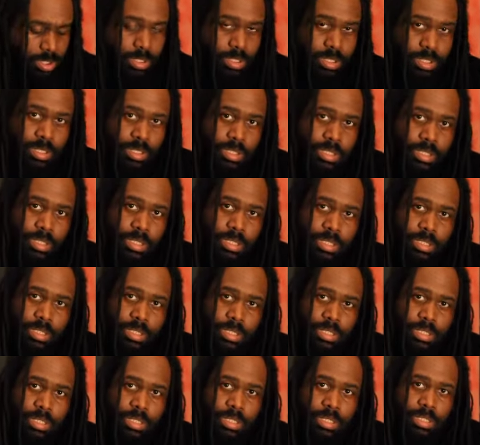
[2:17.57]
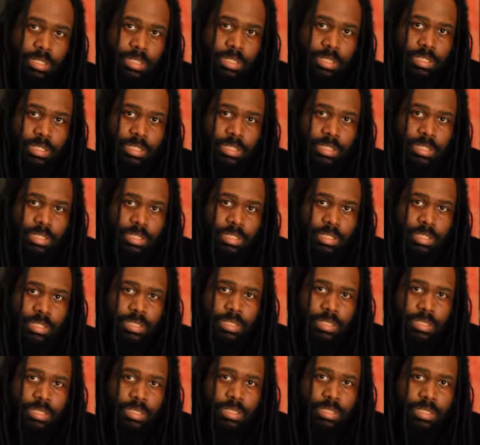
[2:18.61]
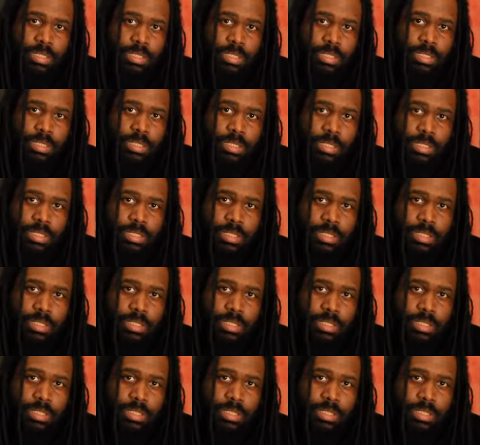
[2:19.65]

(no one is talking)